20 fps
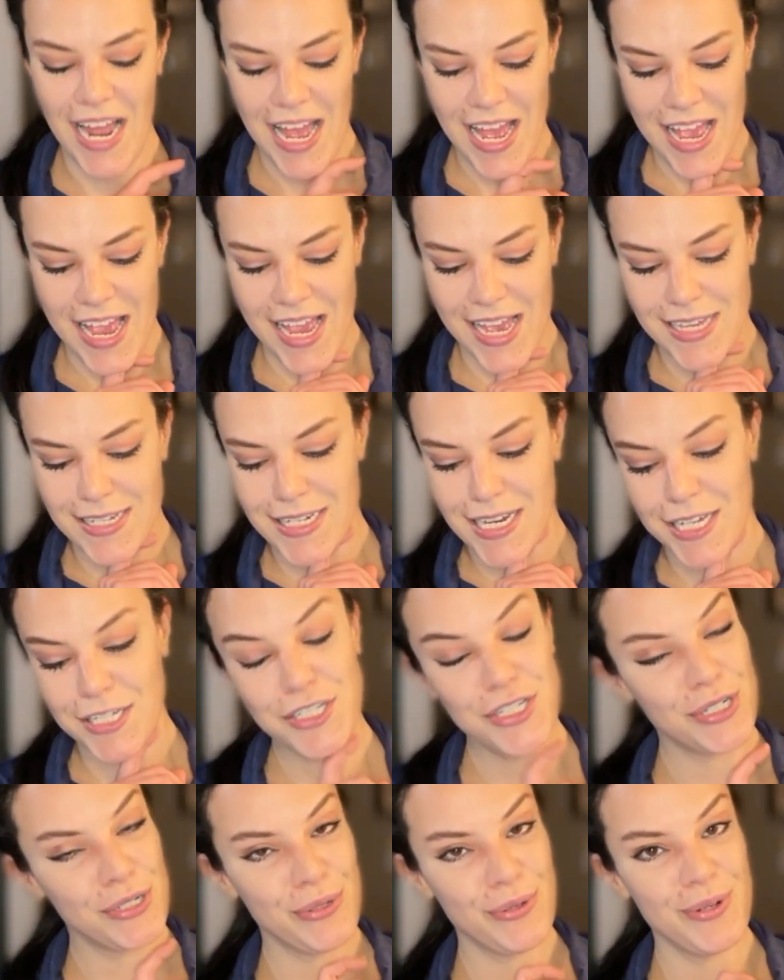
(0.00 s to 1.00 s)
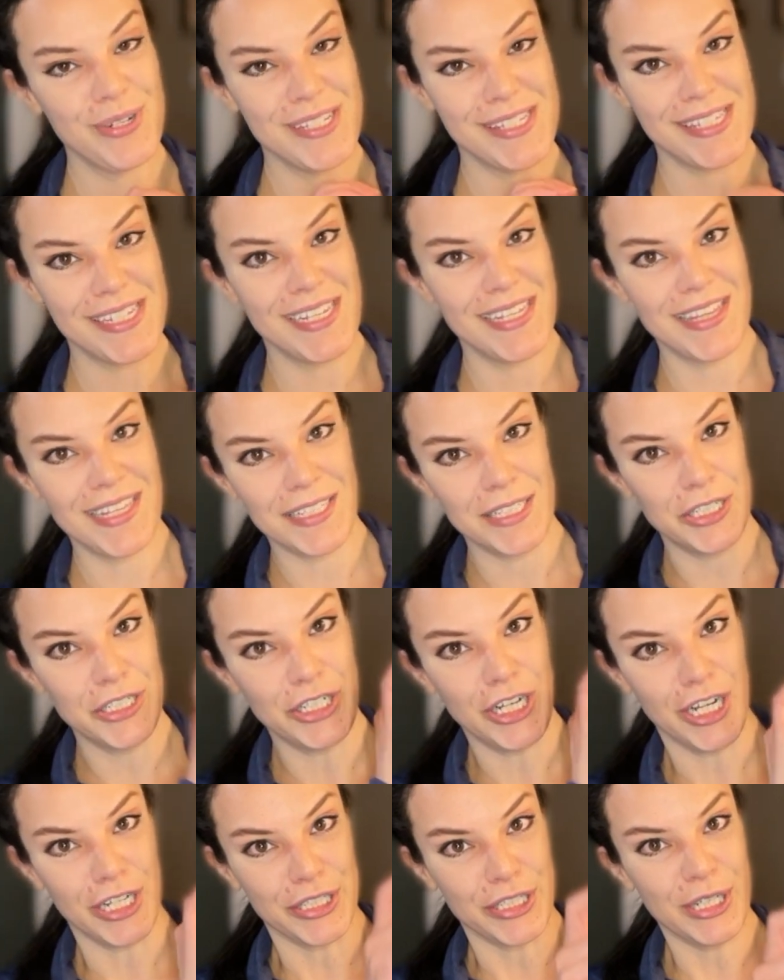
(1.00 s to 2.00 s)
And I do see the little
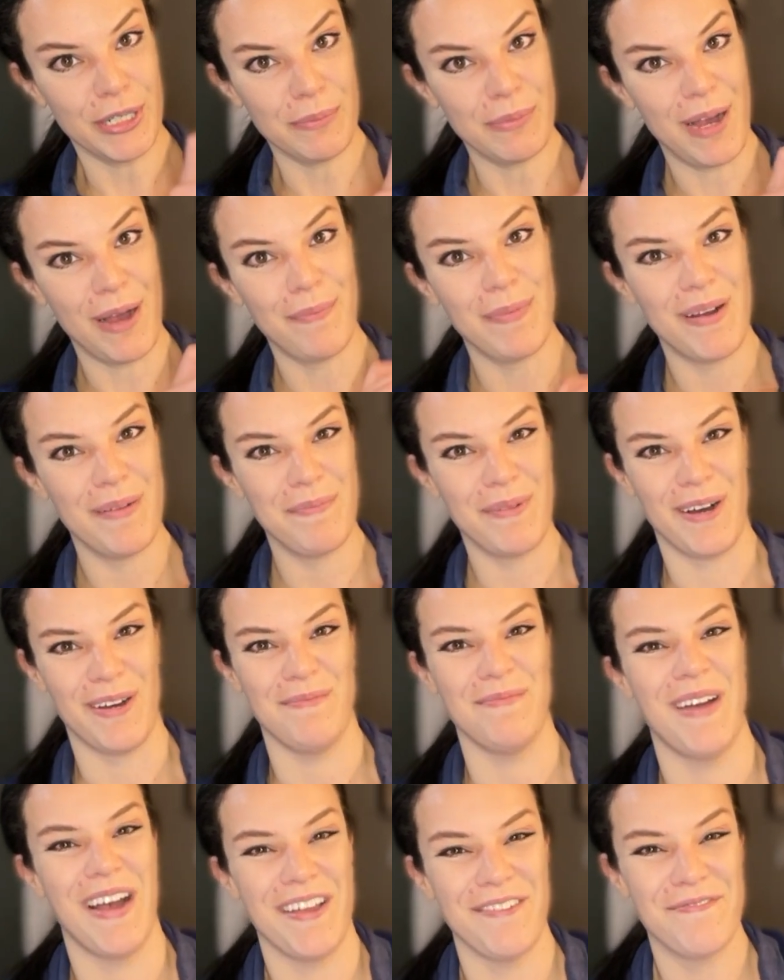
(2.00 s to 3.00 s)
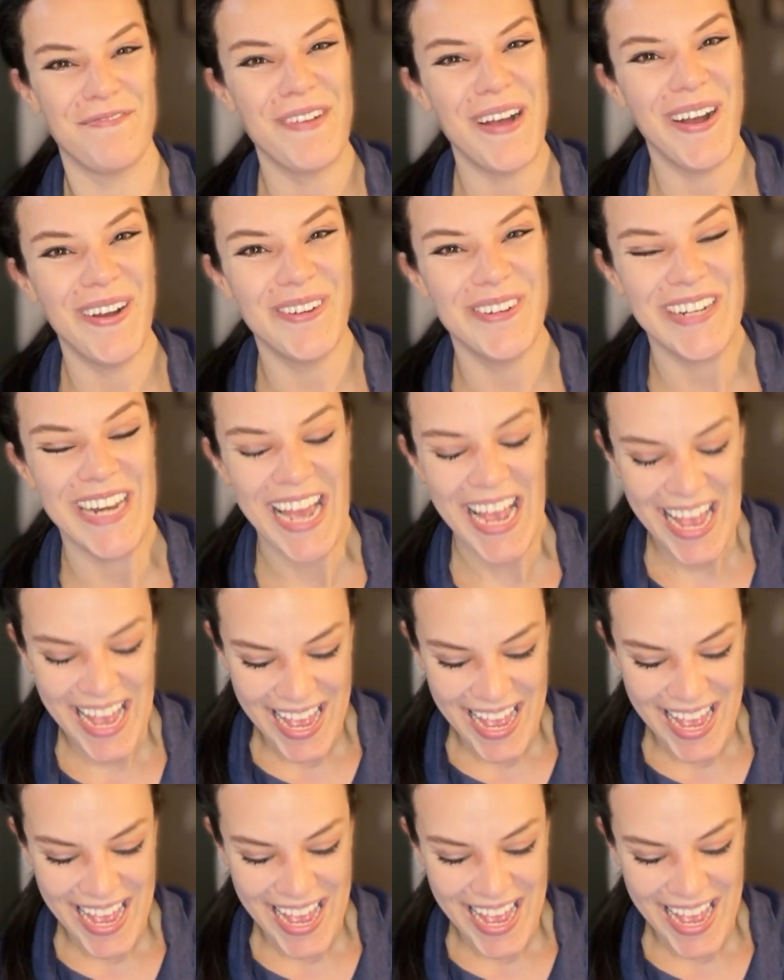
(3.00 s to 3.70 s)
alert pop up on my phone,